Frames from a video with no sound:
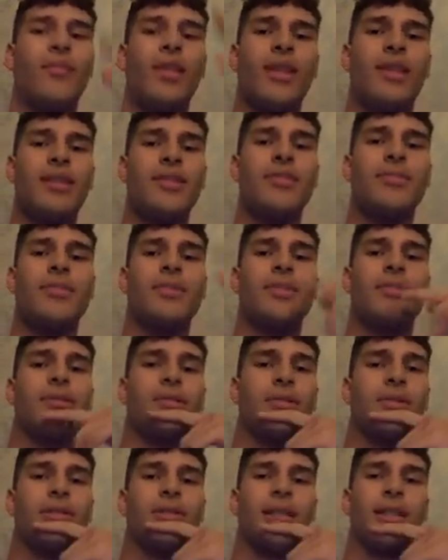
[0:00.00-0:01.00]
this would be
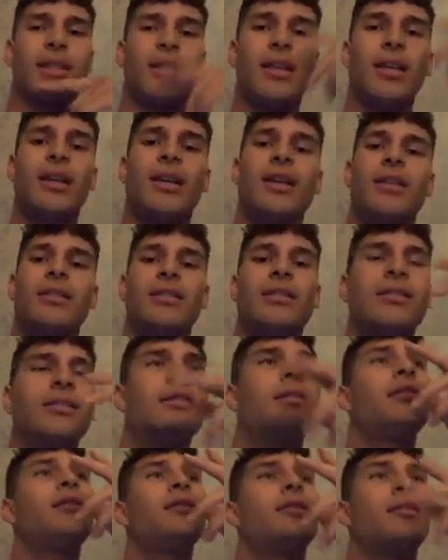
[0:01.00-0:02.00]
cool. I was like, duh,
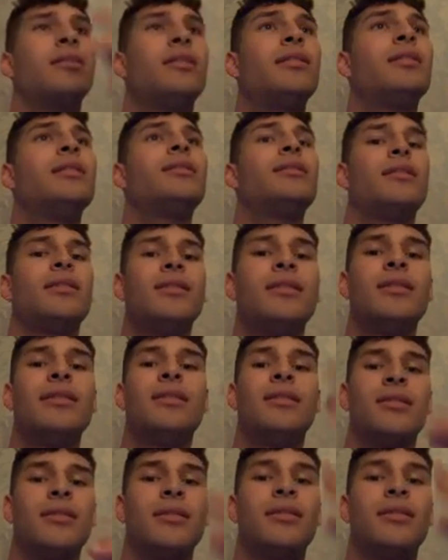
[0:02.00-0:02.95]
duh, duh, duh, duh, duh, duh.